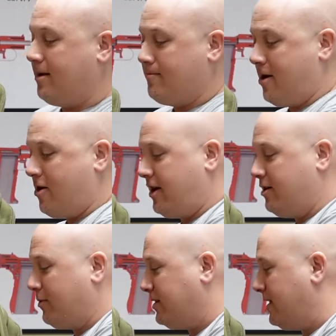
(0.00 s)

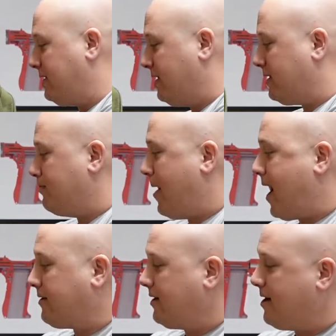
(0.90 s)
American Resistance
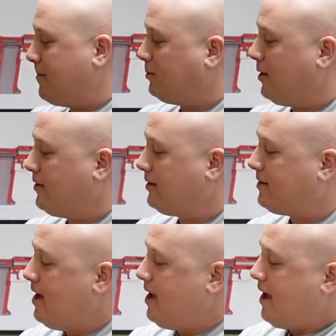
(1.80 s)
bag that comes with it,
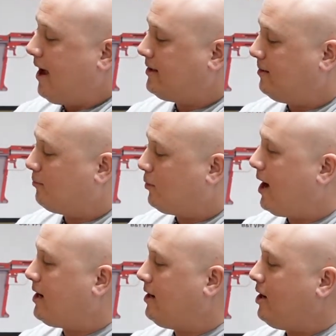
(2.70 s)
has some
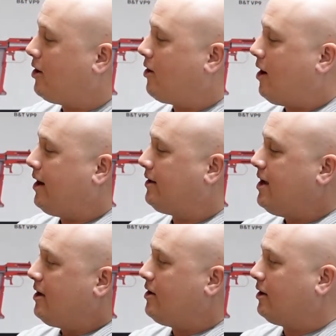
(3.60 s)
writing here on it.
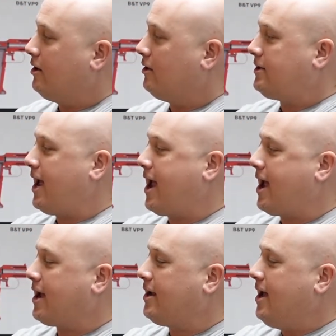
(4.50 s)
You get a little
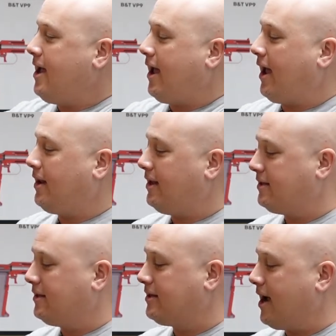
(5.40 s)
tag and it's
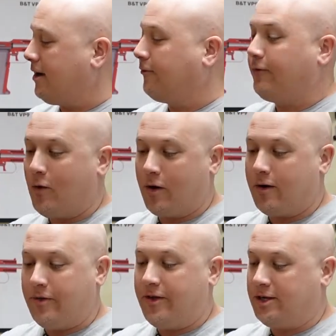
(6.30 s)
designed
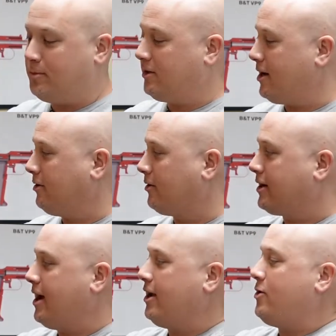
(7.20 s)
for this particular
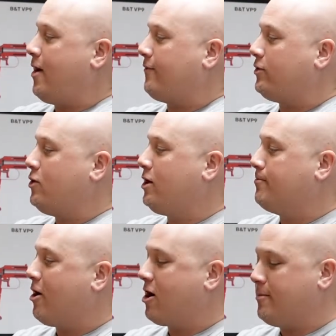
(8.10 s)
gun. You have two
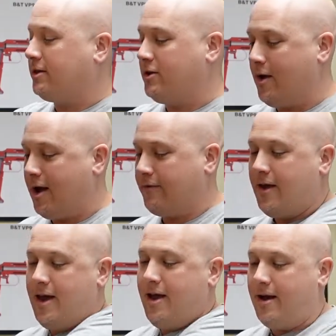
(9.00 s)
compartments. You have
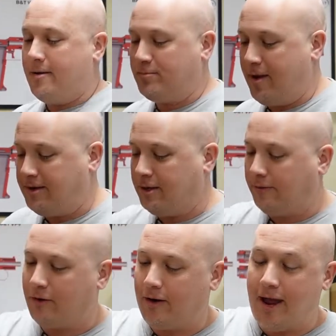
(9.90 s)
spaces
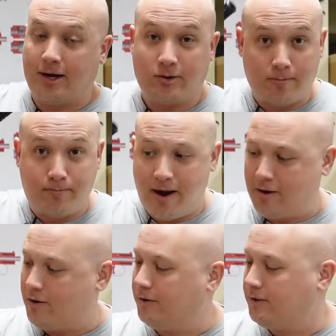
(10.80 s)
for extra
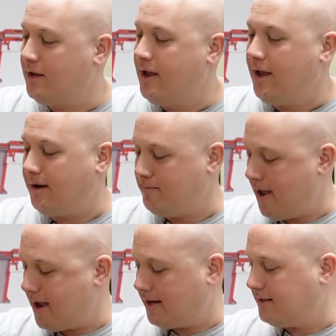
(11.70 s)
barrels and
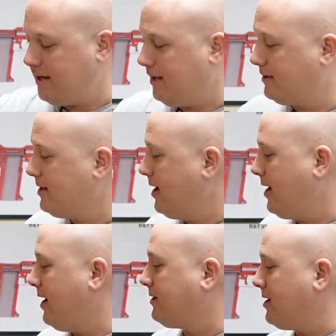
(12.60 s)
magazines.
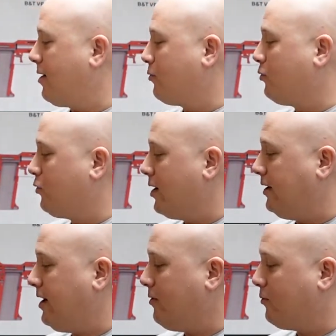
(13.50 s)
It's a
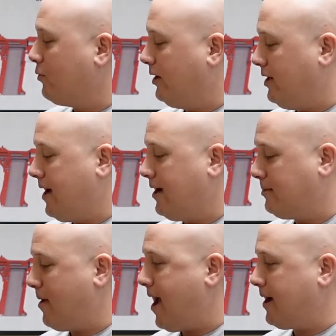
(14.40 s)
really, really nice
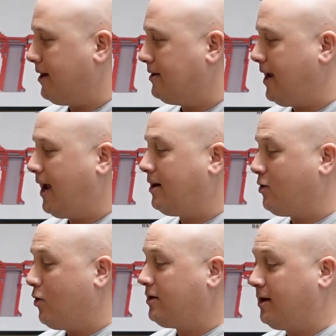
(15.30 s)
package. And of
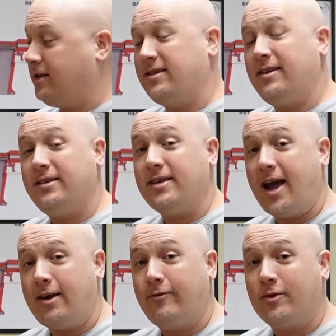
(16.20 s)
course, because it's
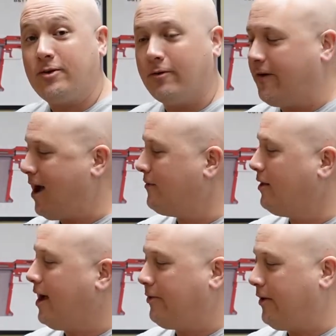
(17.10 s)
designed for
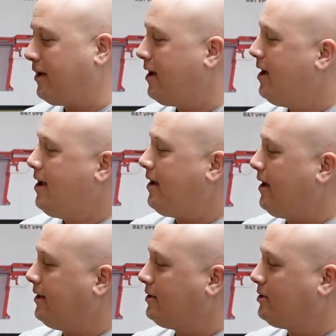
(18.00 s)
survival, I think
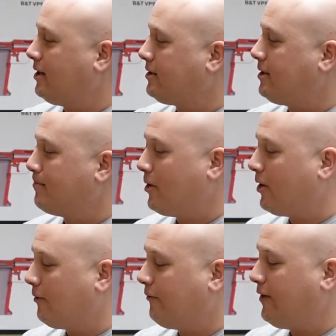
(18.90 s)
it's just the
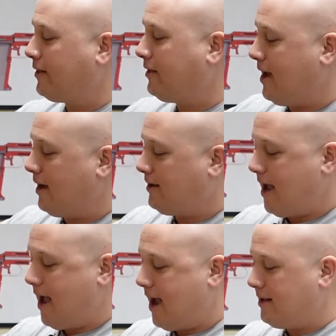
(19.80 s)
perfect thing
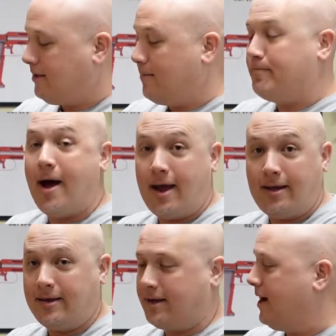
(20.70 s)
to add to
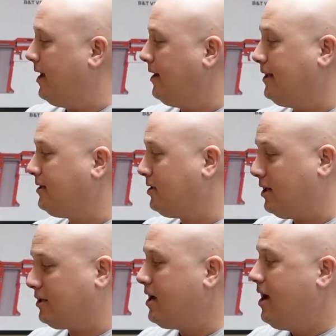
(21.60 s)
buying the gun. It's
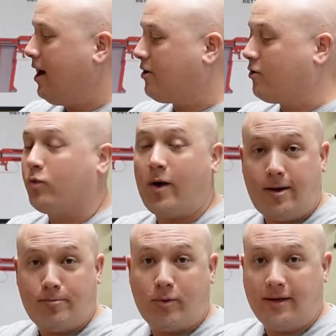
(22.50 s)
just a
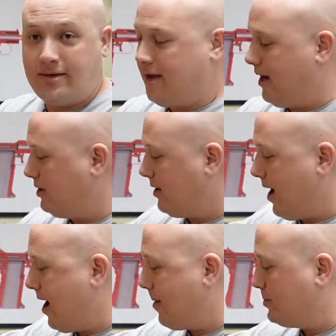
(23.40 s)
great presentation.
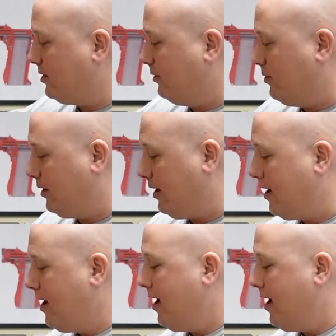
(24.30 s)
Absolutely,